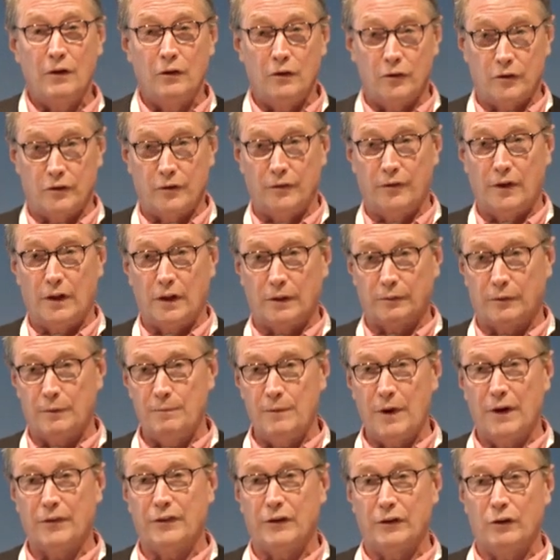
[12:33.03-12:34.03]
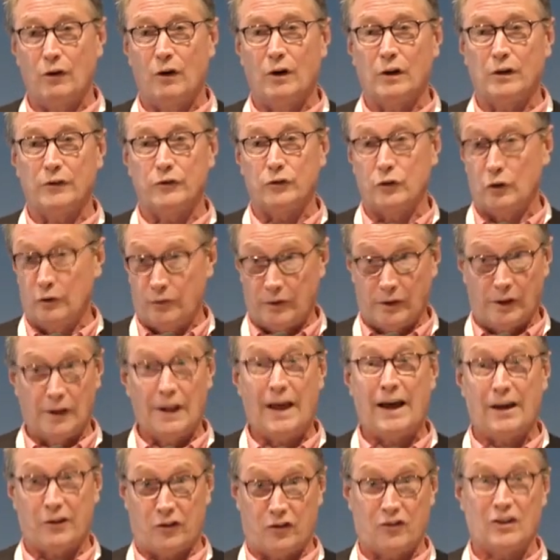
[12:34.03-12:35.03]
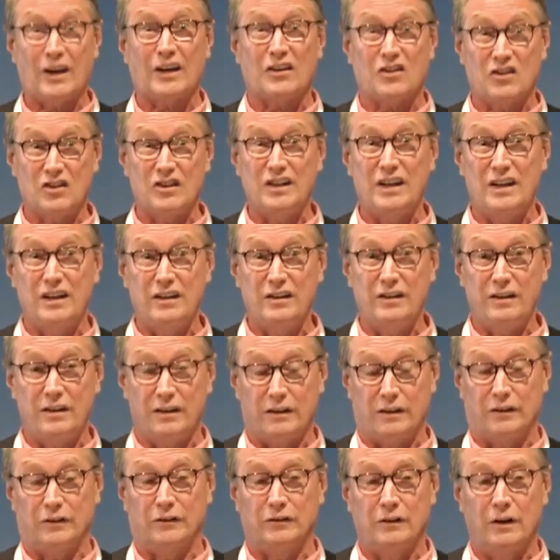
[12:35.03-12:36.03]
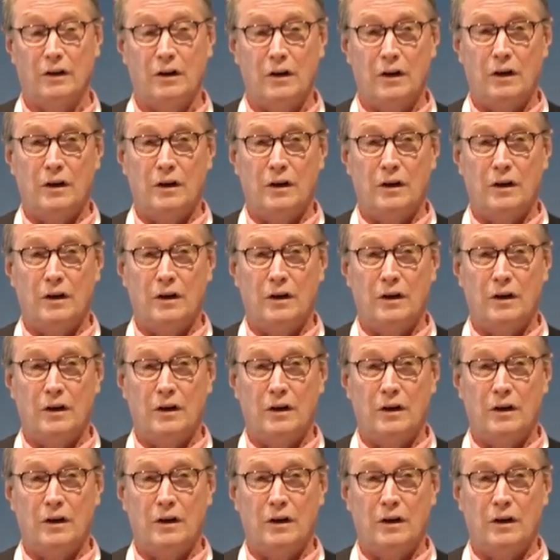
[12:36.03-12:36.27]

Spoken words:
who's developed a methodology over the last 16 years